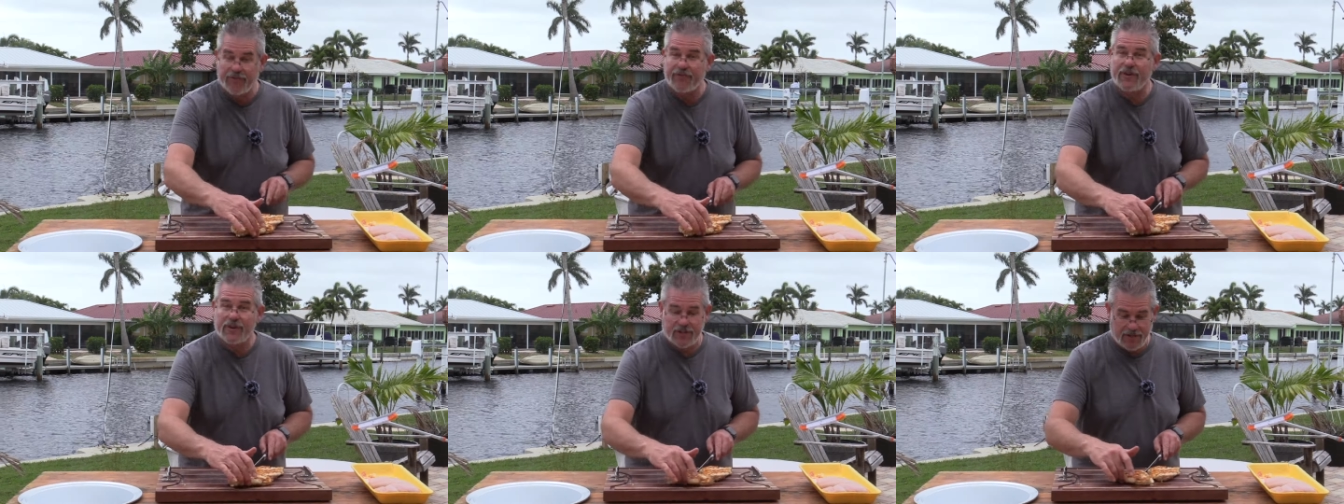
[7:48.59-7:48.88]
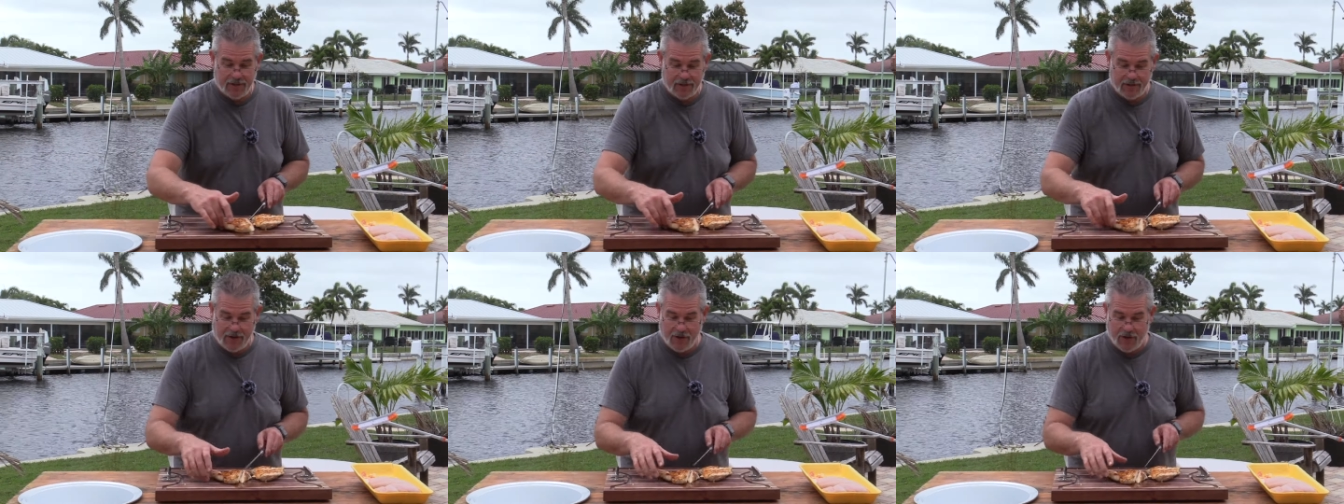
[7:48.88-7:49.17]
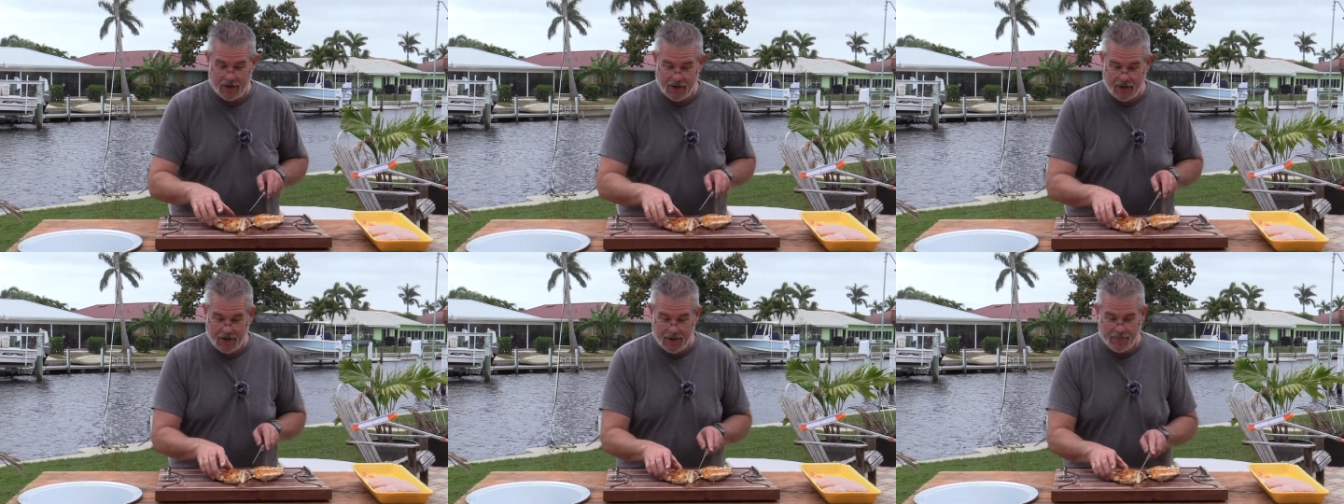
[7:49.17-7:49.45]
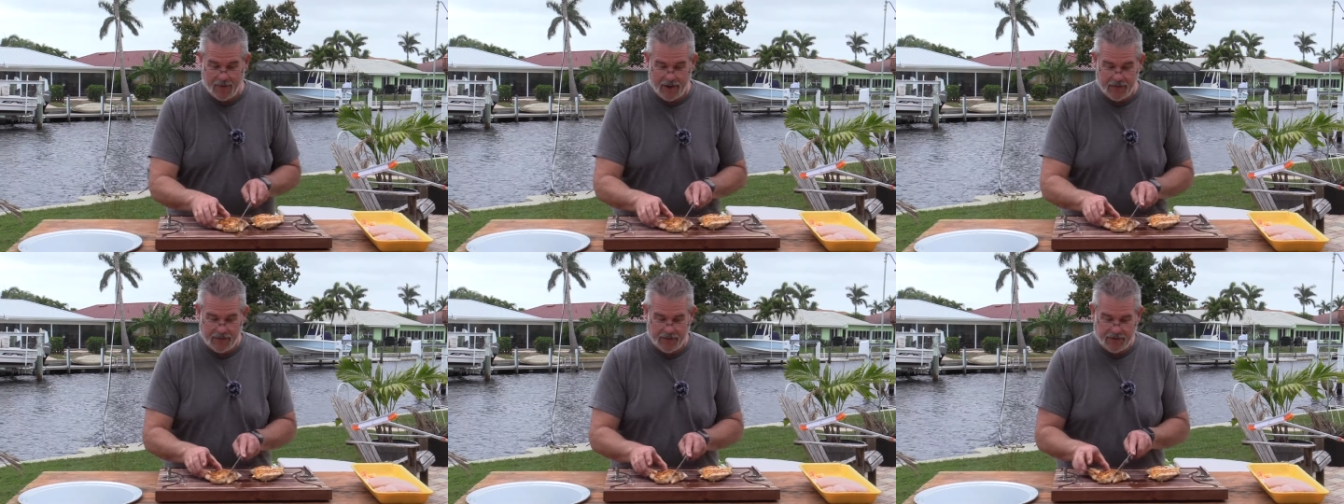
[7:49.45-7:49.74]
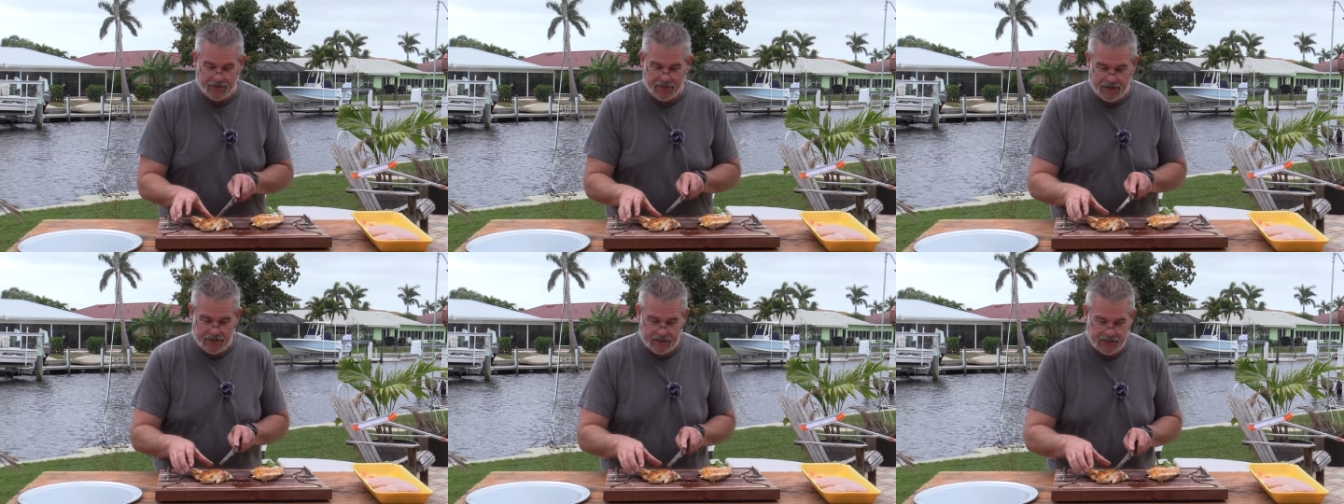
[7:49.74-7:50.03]
we're finishing cooking up all
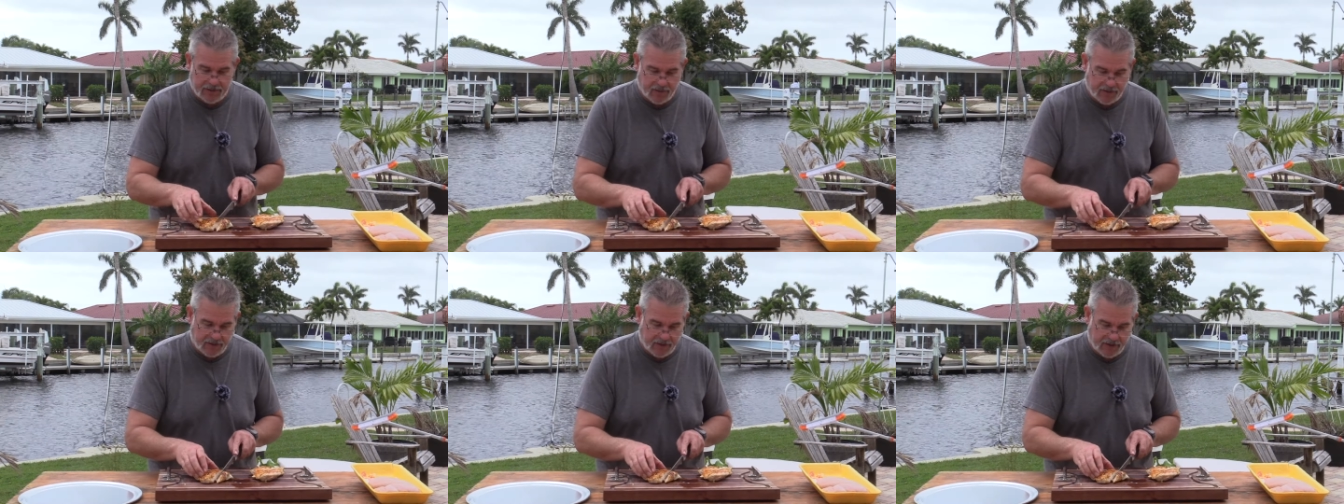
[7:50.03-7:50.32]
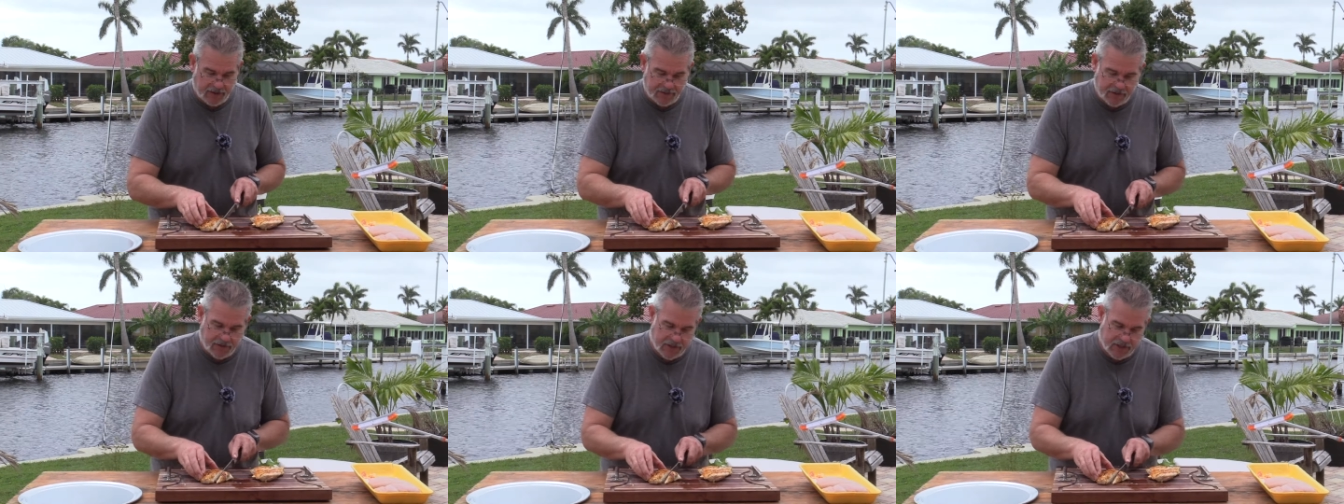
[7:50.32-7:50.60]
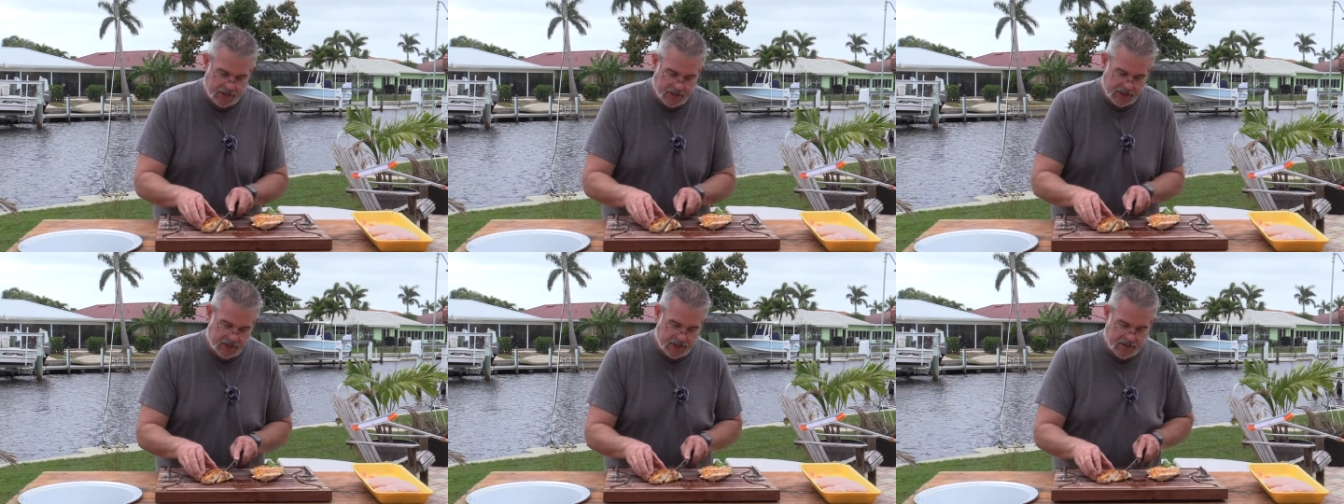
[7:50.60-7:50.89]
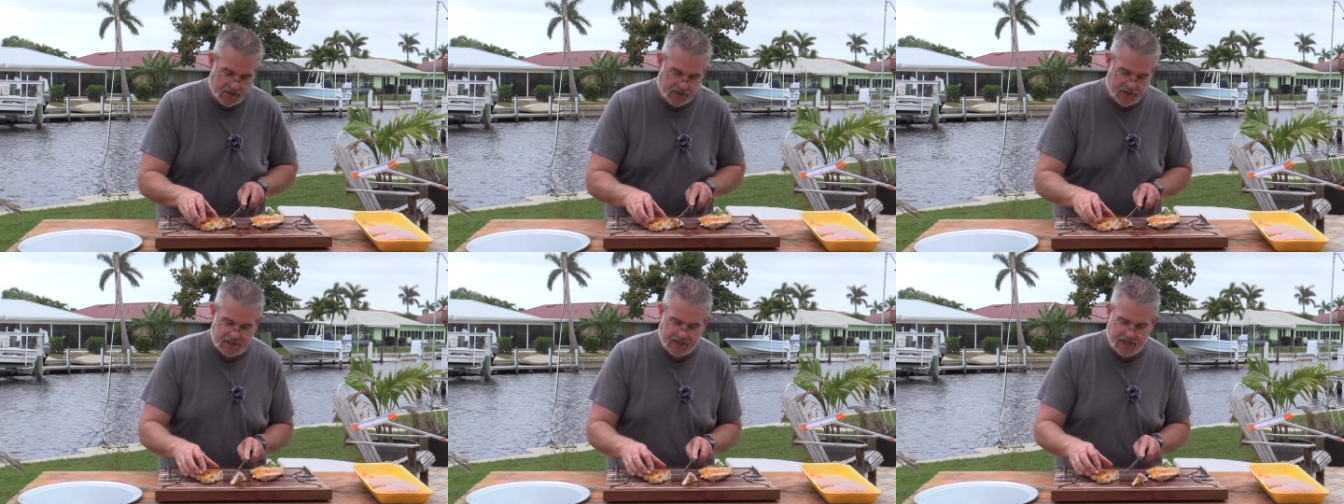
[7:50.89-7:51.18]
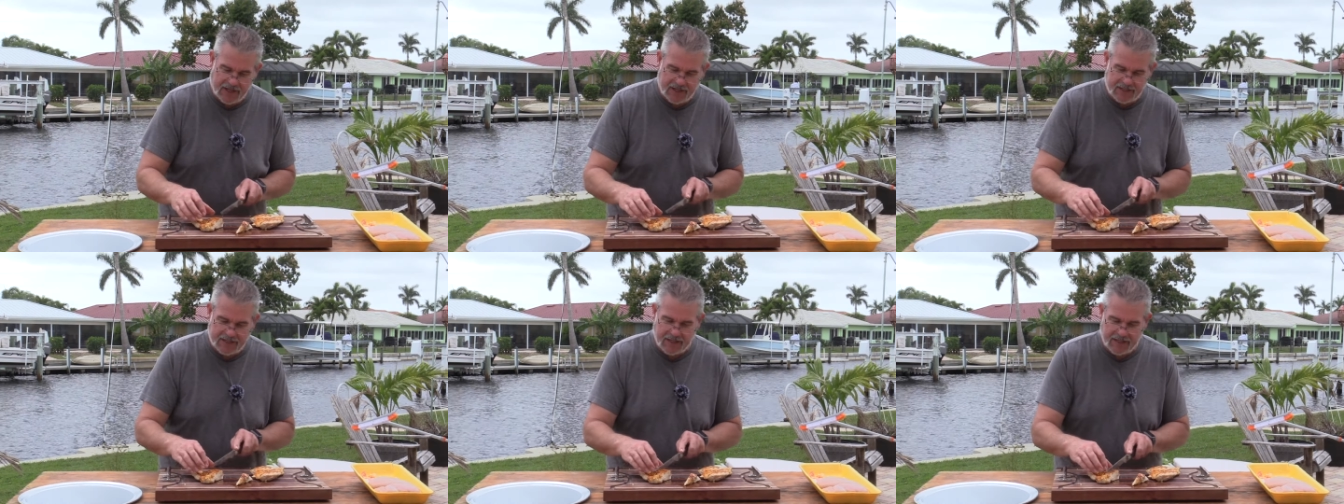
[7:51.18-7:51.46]
those vegetables, let's go ahead and just start
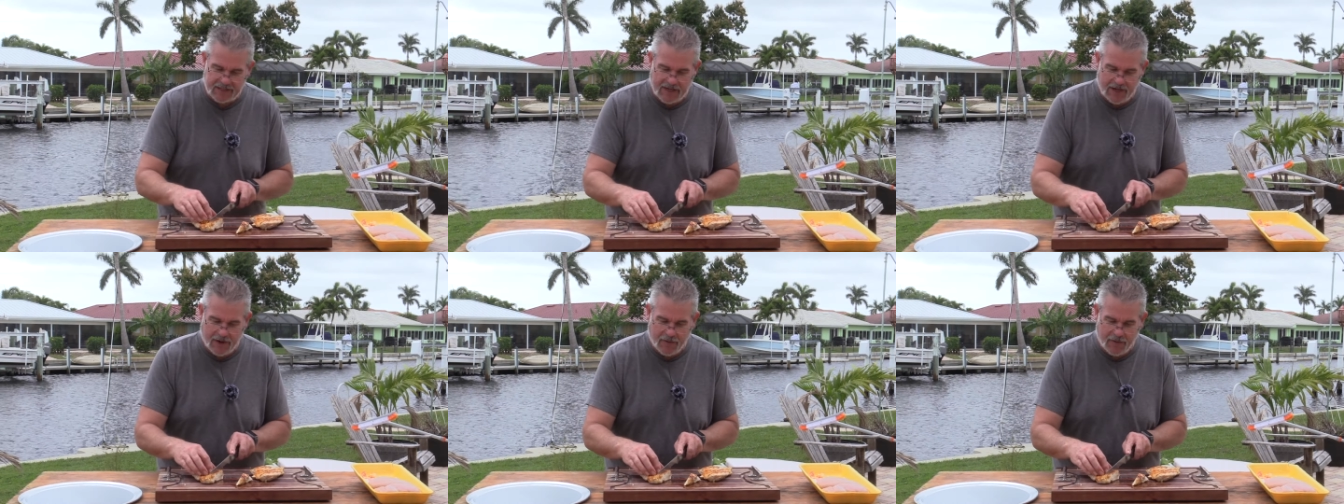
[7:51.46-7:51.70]
slicing this.